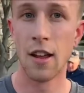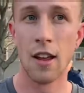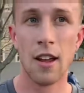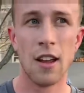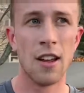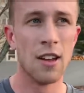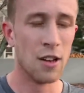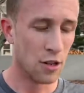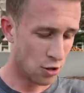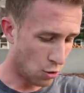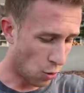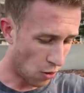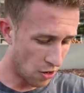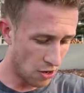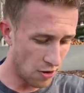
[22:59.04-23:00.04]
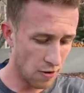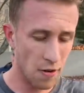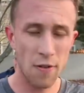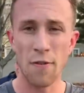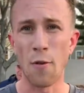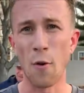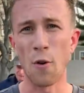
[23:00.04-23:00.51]
me on that course by
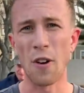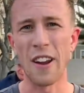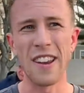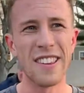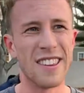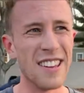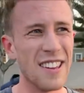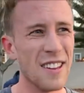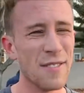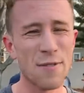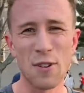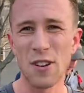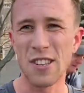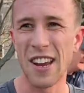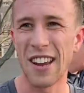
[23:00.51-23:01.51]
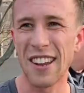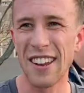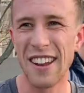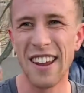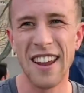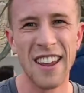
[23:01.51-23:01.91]
40 seconds. So I